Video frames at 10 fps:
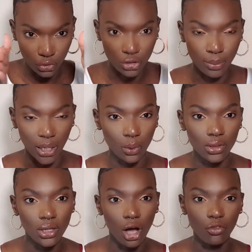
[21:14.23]
You're just by
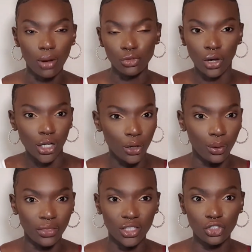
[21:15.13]
yourself. I'm trying to
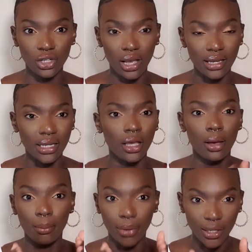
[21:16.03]
go on this
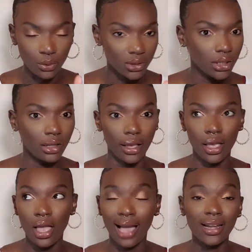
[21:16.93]
journey by yourself.
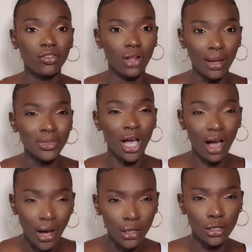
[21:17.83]
Like, and I feel like I'm
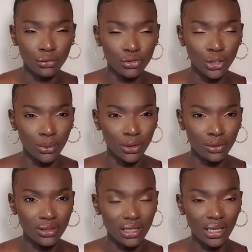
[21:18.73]
tired of
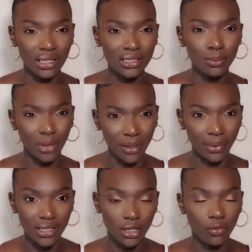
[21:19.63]
doing those things
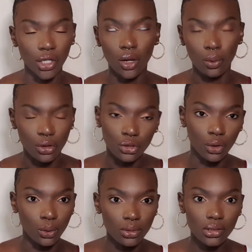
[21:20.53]
by myself. I know we're
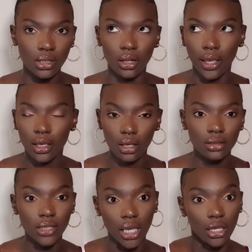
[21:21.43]
adults and
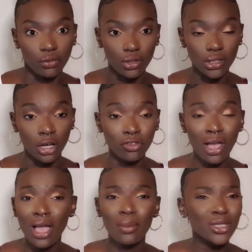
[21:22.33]
like take care of
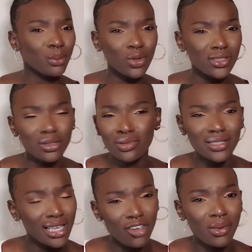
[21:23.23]
yourself. But to be honest, I
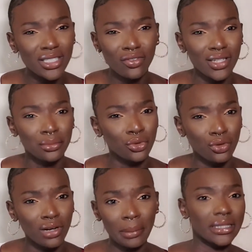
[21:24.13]
don't want to take care of myself
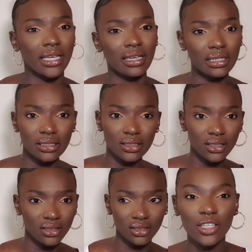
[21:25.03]
anymore. How about that?
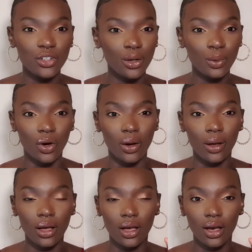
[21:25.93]
But you know
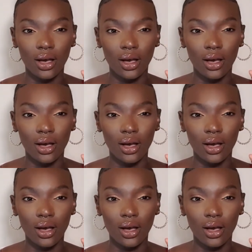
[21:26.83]
what?